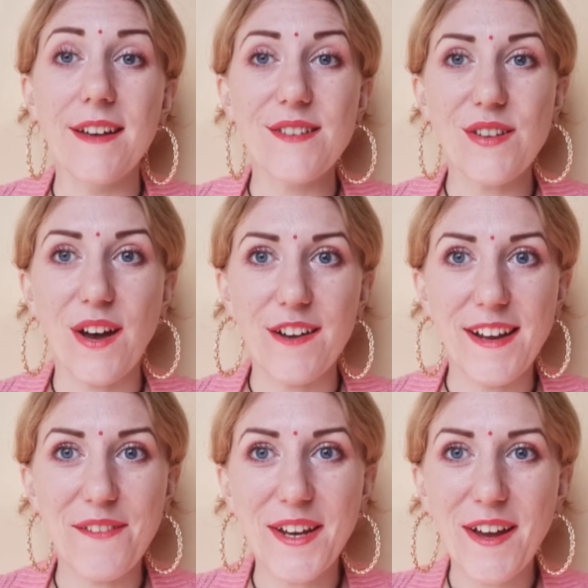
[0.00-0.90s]
So
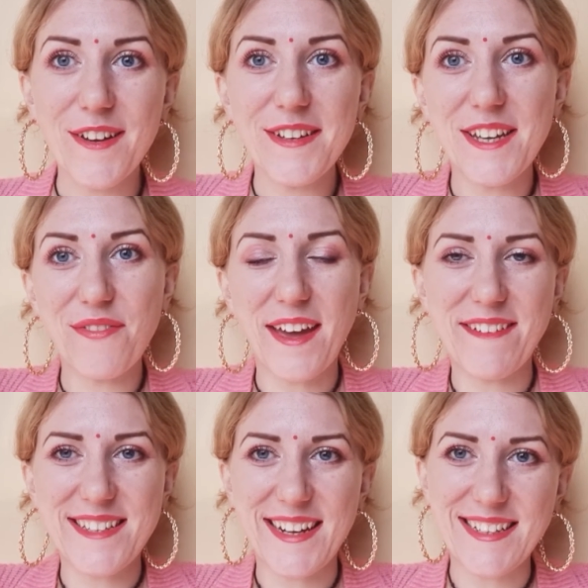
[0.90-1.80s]
let me know if that
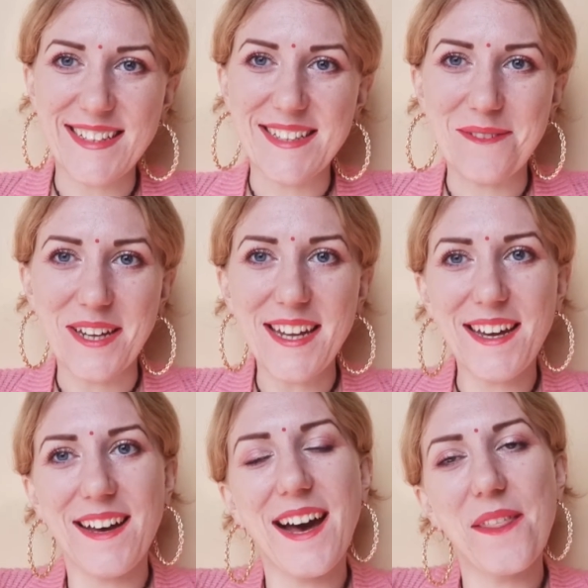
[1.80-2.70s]
resonated this
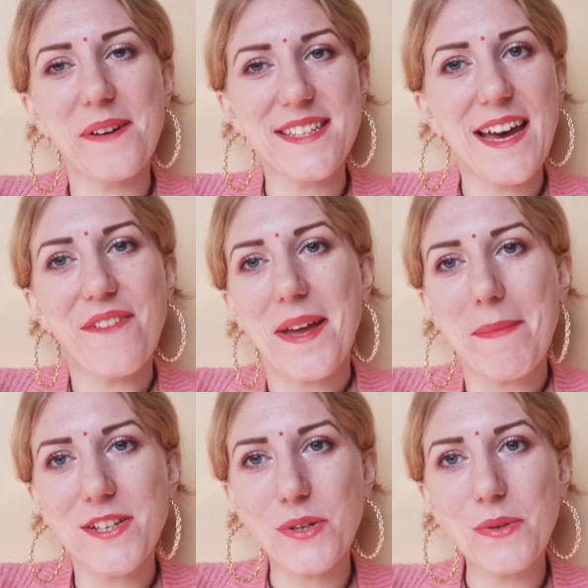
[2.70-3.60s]
week. Otherwise, have a
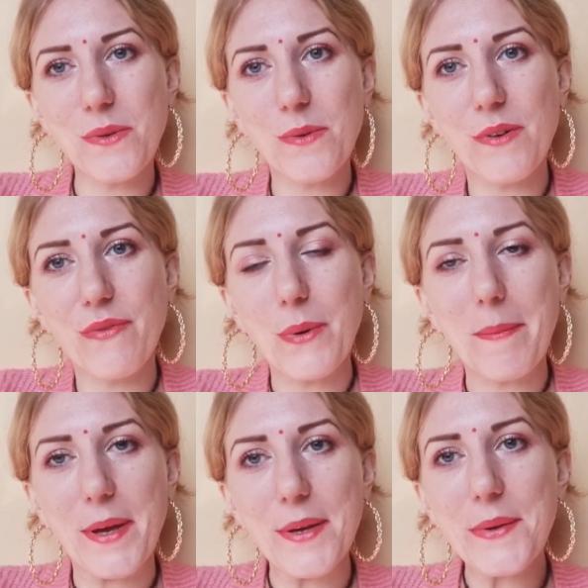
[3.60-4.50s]
magical full
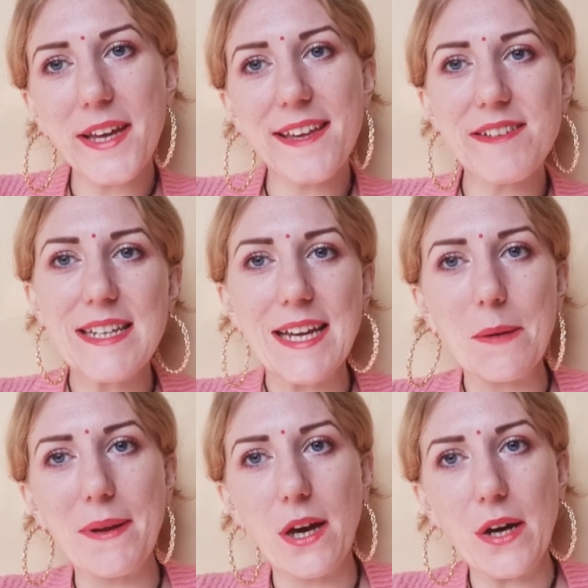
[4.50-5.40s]
moon. There is a
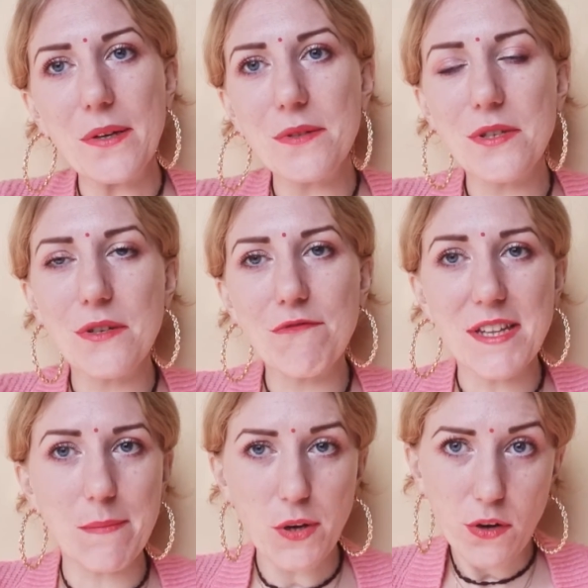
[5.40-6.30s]
link below to
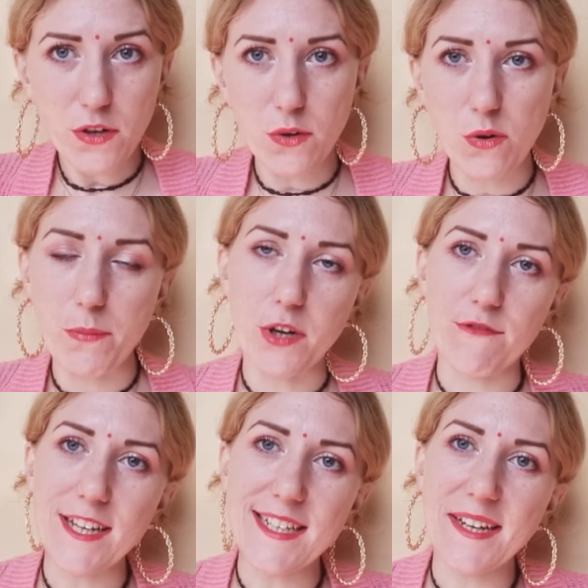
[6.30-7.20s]
read the blog or book a
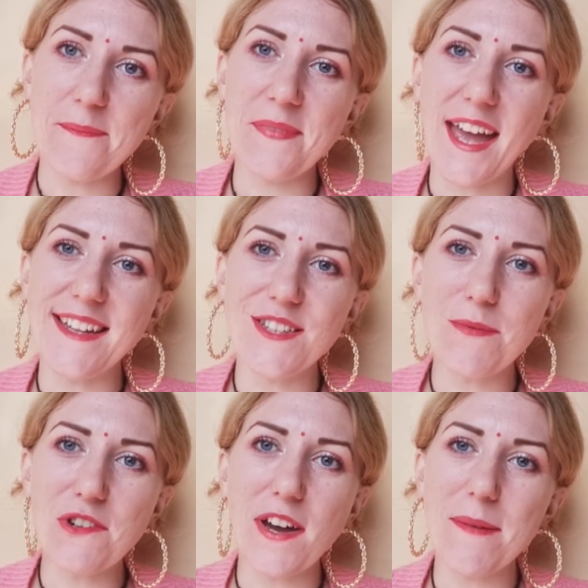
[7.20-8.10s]
reading, and
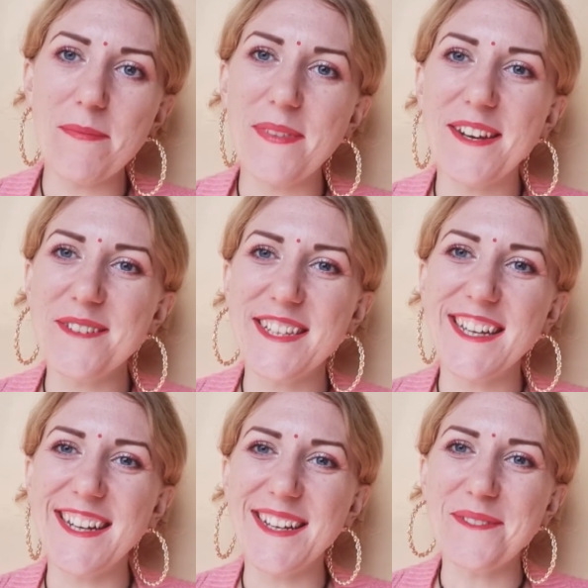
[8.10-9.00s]
subscribe, and I'll see you
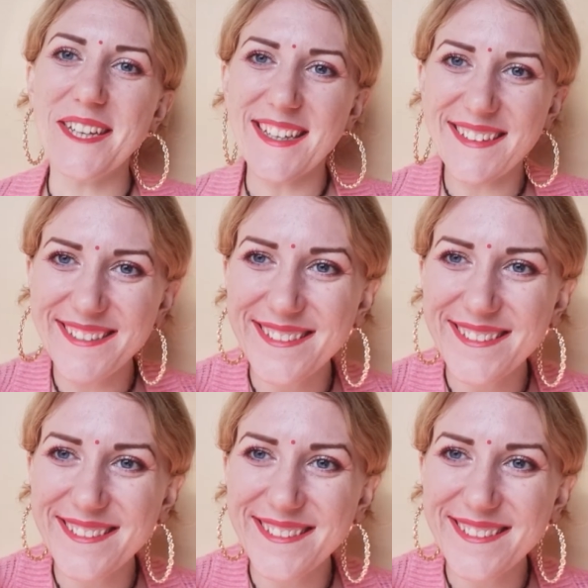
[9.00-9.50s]
here next week.